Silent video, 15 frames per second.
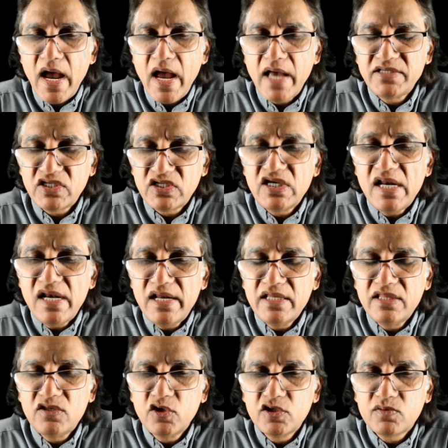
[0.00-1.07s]
and still
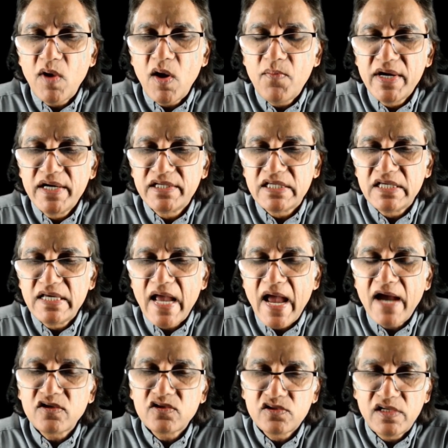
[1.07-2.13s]
in those moments he
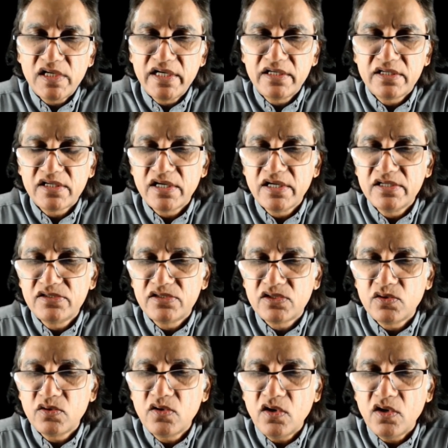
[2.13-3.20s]
actually turns
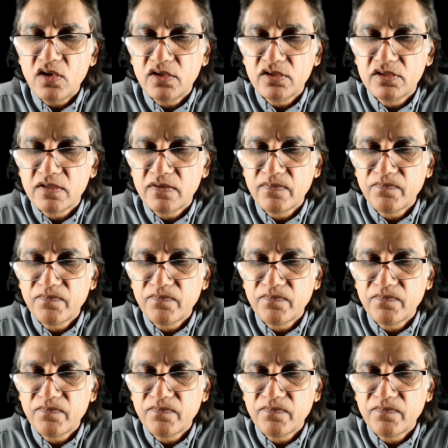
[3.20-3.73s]
to God.